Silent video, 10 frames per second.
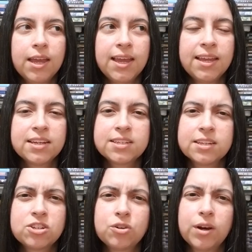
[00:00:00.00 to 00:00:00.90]
And it's
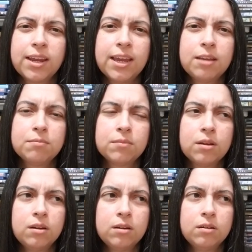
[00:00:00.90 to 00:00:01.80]
a short game.
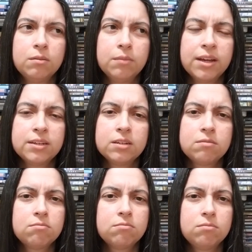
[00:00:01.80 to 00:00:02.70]
I
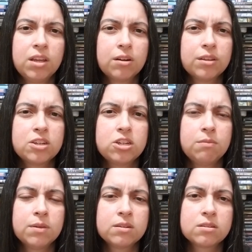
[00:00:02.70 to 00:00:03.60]
did get all the
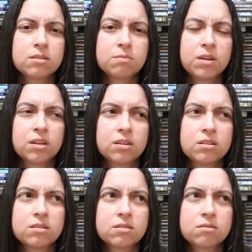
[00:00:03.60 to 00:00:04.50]
achievements
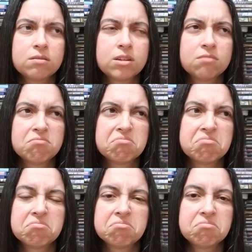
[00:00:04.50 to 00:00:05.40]
because you can
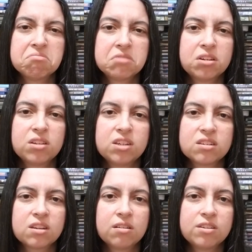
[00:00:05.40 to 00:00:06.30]
literally
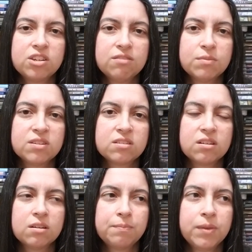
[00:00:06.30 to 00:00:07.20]
just get all the achievements.
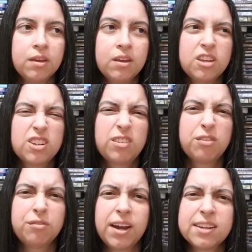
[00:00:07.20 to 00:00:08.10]
You just
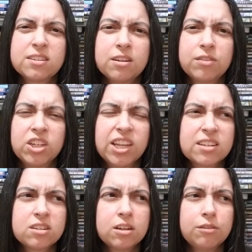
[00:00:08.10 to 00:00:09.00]
have to find stuff,
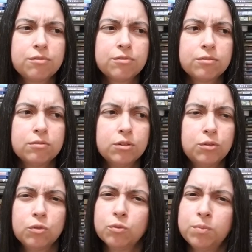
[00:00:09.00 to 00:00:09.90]
collect stuff,
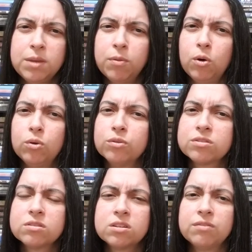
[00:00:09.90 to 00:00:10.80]
look through
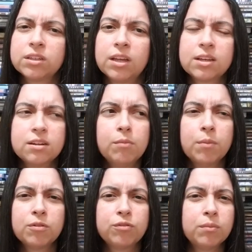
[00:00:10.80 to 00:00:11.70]
peepholes and stuff like that. Because I
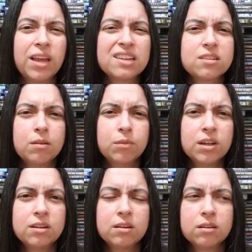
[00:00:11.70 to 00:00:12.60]
remember from last time when
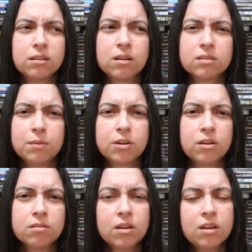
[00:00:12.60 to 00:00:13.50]
I did it a long time
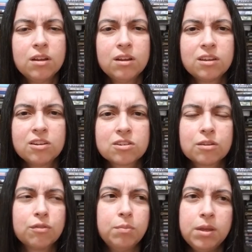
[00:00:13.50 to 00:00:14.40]
ago, you just
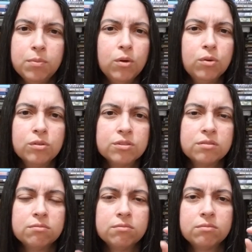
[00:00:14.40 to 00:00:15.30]
look for peepholes
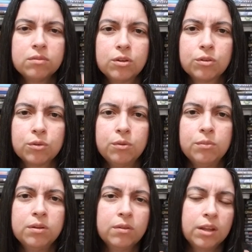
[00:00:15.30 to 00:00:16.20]
and look through
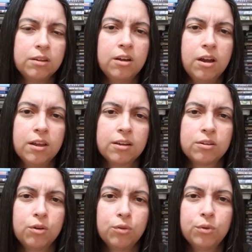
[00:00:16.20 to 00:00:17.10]
them and let the dialogue
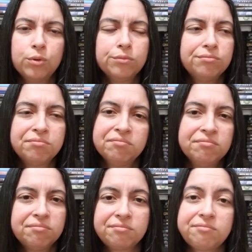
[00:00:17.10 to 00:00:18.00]
go through. And
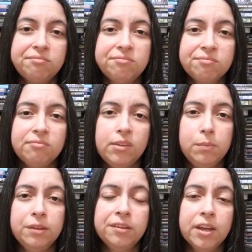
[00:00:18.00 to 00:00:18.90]

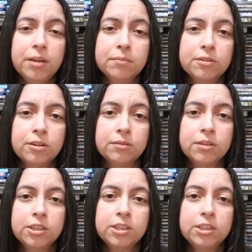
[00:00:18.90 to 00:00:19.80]
you beat the game. So
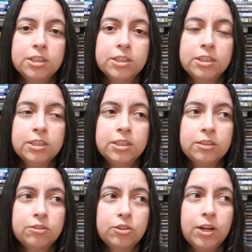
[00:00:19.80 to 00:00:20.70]

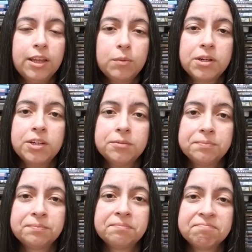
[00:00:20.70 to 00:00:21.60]
try that one out.
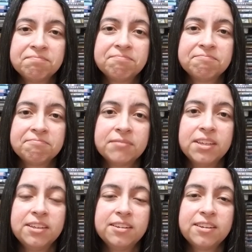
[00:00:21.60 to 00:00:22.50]

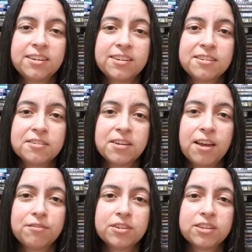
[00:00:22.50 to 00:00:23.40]
And you'll
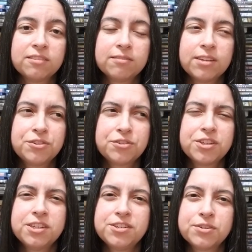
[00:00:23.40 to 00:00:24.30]
have an
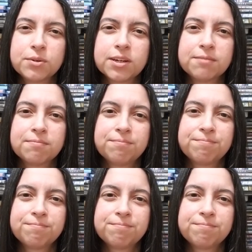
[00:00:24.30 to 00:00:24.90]
interesting story.